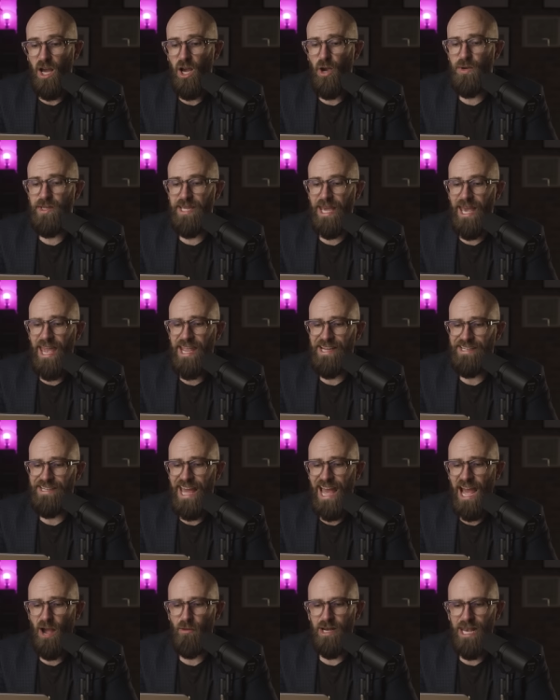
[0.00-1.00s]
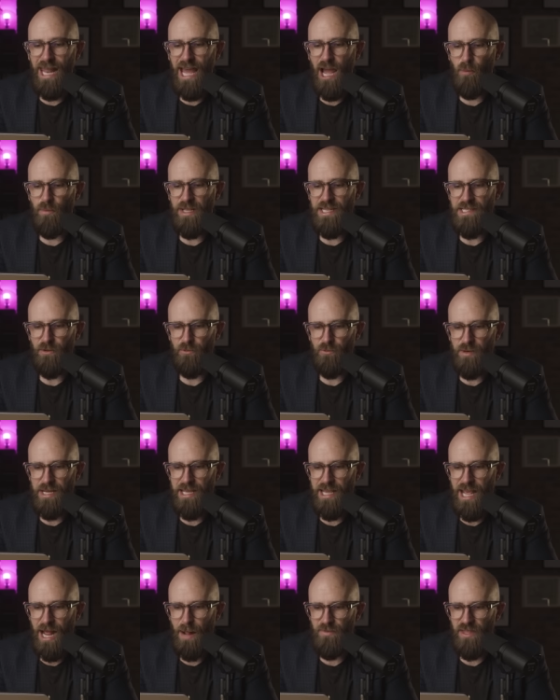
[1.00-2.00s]
Okay, now allow me to
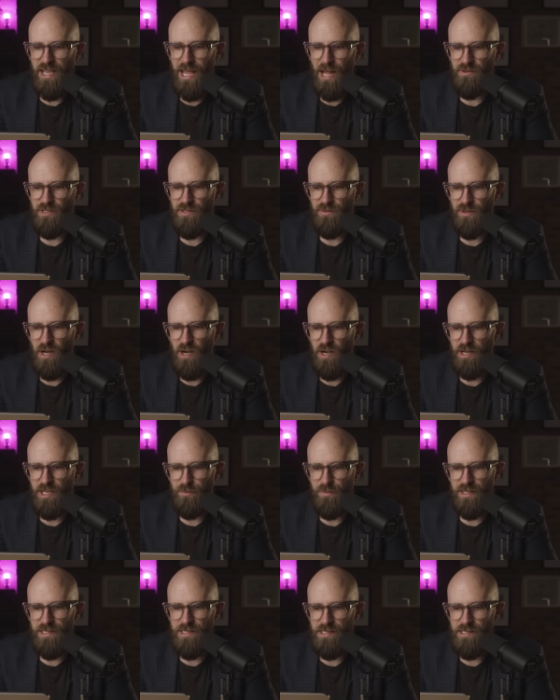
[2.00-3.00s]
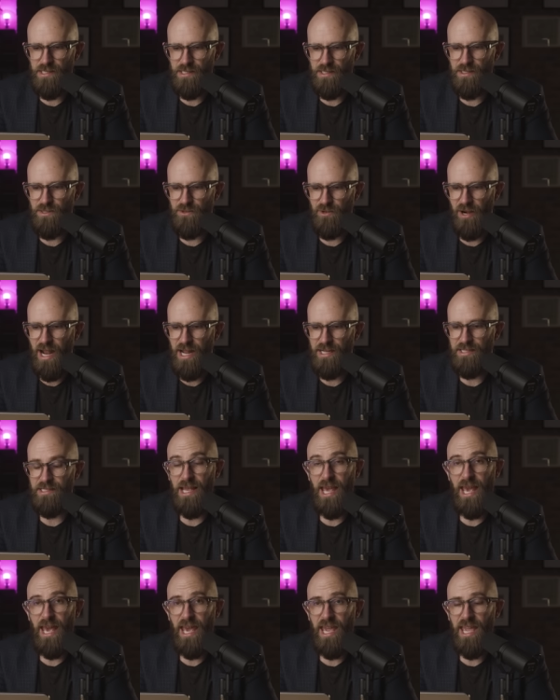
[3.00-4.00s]
recap the counter-arguments to strand
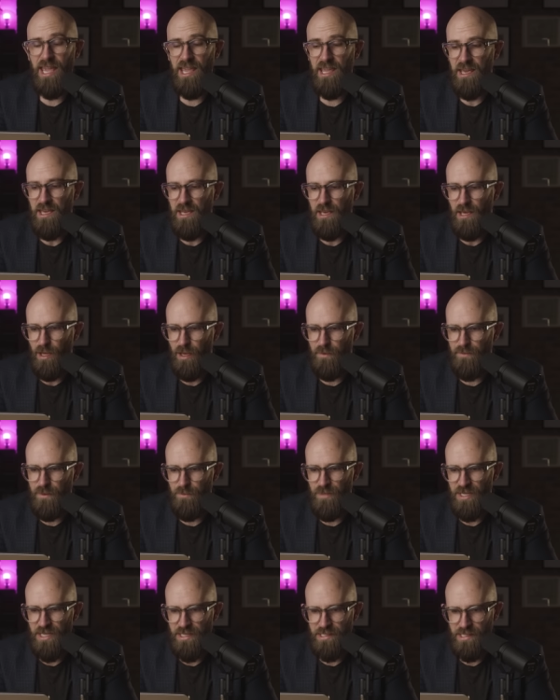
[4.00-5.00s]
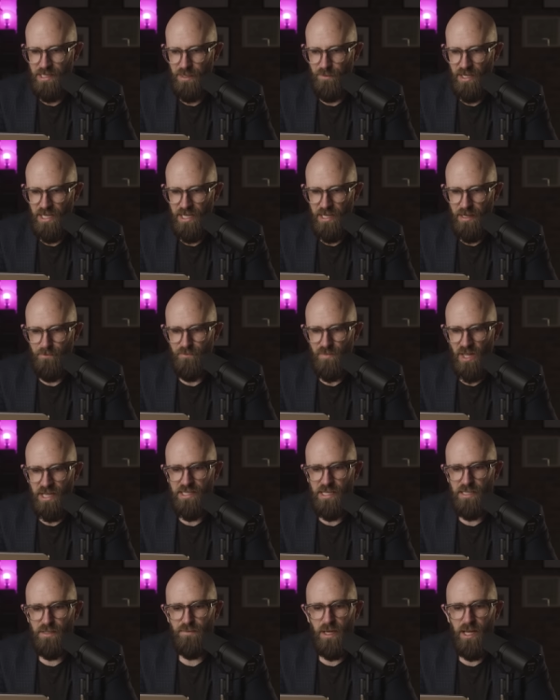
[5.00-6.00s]
A of the BCP.
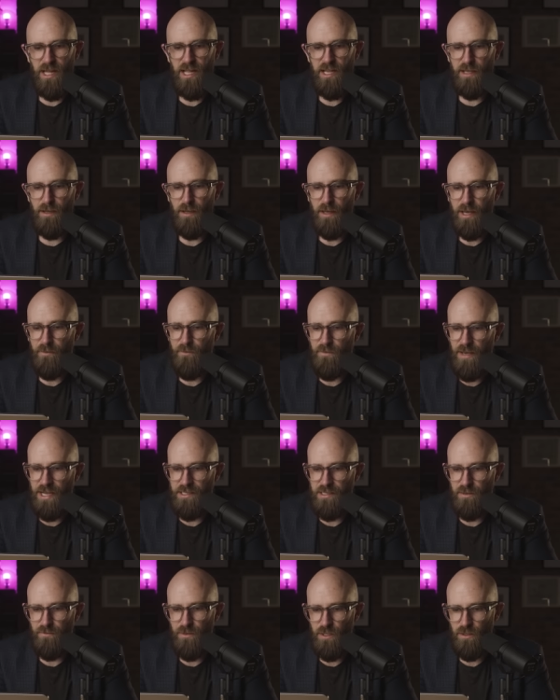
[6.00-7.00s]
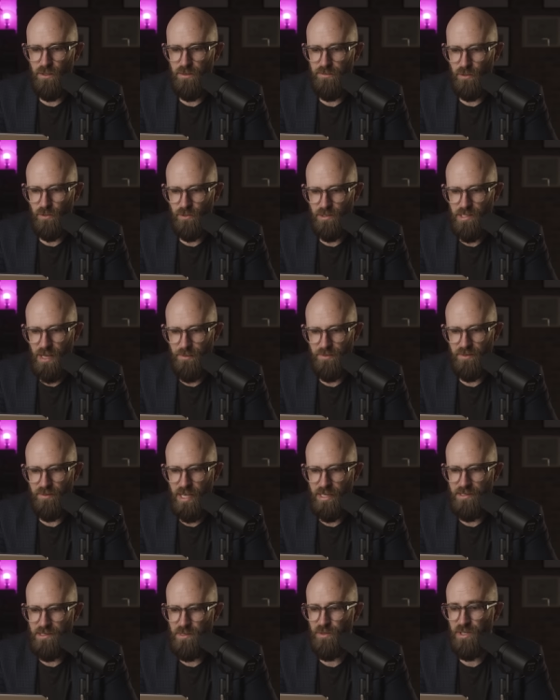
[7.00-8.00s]
Identifying an effective cure for all types of
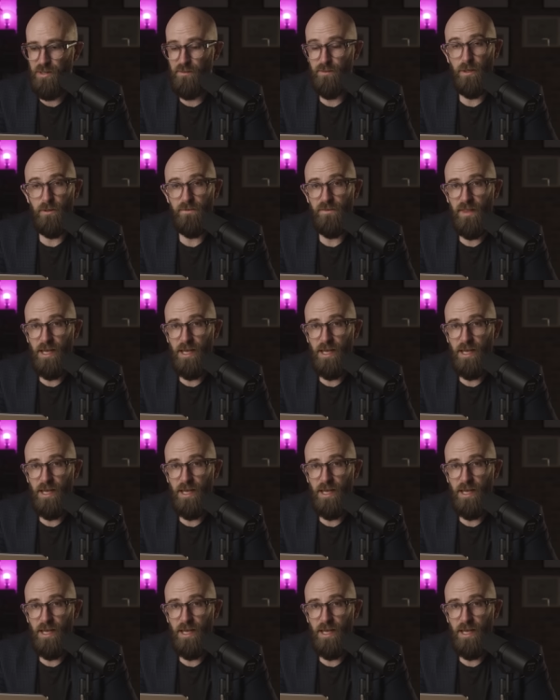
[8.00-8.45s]
cancer would involve